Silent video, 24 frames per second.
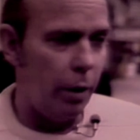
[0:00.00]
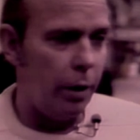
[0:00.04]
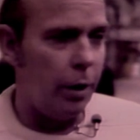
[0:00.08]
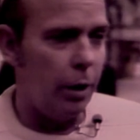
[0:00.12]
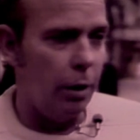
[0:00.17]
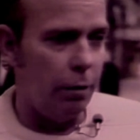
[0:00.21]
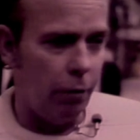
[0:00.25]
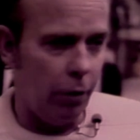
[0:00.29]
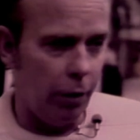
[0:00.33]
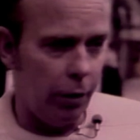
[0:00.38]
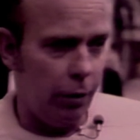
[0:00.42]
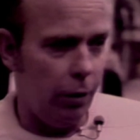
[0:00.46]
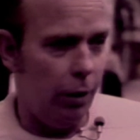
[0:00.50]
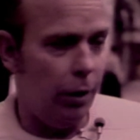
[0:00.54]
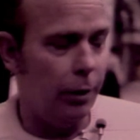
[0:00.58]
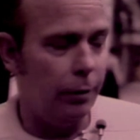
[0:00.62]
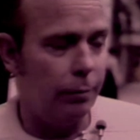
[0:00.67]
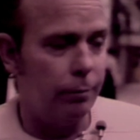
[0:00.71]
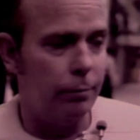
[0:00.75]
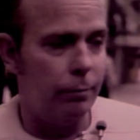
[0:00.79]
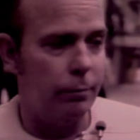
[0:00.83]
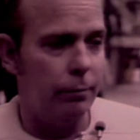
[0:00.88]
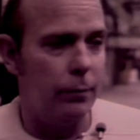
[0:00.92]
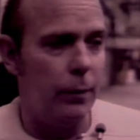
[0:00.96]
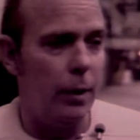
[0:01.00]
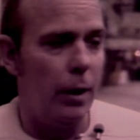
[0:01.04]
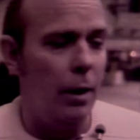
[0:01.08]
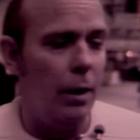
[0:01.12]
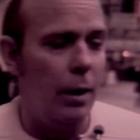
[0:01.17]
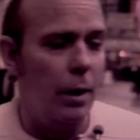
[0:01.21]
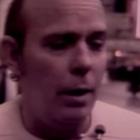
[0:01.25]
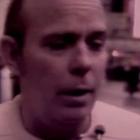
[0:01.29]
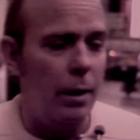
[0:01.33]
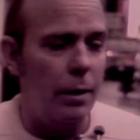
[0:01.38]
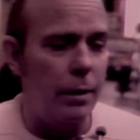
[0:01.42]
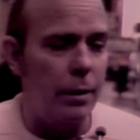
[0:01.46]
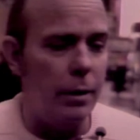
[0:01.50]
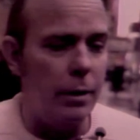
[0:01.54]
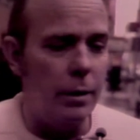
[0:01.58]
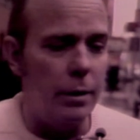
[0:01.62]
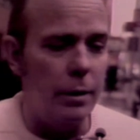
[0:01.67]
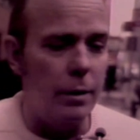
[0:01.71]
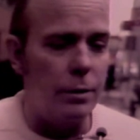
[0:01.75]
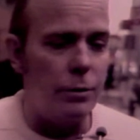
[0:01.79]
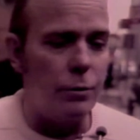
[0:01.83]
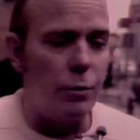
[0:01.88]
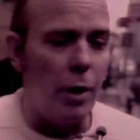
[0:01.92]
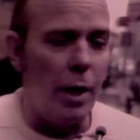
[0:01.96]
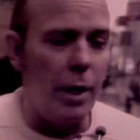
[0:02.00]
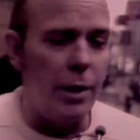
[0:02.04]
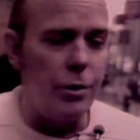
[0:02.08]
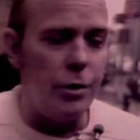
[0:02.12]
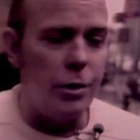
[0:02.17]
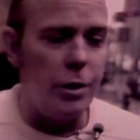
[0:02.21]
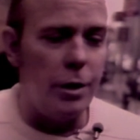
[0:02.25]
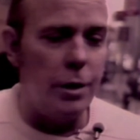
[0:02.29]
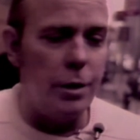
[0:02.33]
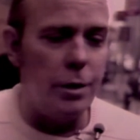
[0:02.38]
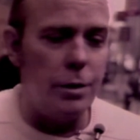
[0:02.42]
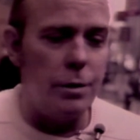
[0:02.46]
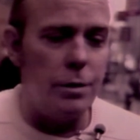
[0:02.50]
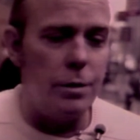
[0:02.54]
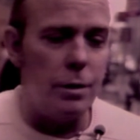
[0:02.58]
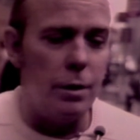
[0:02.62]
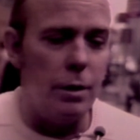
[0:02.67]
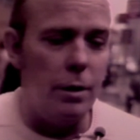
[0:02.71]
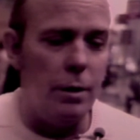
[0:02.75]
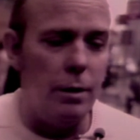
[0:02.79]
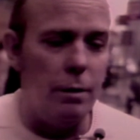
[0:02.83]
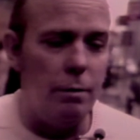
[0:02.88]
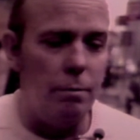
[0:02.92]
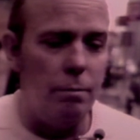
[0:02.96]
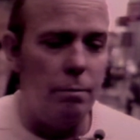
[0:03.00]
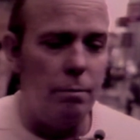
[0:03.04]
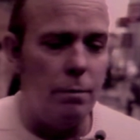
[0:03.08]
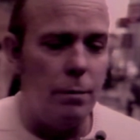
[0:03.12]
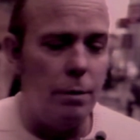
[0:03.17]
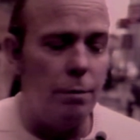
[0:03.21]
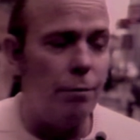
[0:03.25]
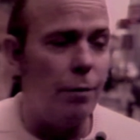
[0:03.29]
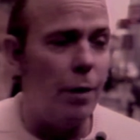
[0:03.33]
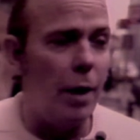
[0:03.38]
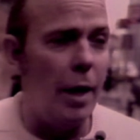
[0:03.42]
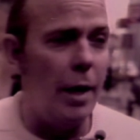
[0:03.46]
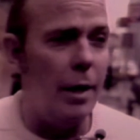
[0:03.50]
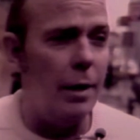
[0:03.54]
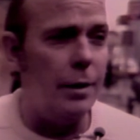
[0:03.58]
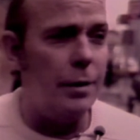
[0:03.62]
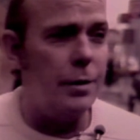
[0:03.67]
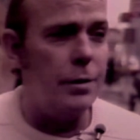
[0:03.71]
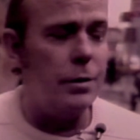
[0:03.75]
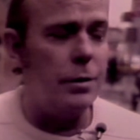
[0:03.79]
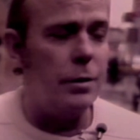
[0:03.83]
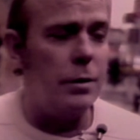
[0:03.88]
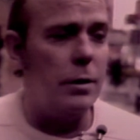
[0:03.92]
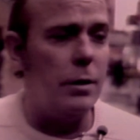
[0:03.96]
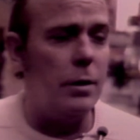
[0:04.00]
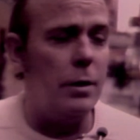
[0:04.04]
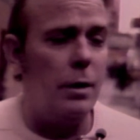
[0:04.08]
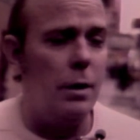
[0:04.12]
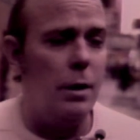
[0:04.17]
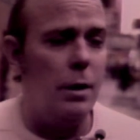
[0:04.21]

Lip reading: work here very long. The tragedies, the violence, the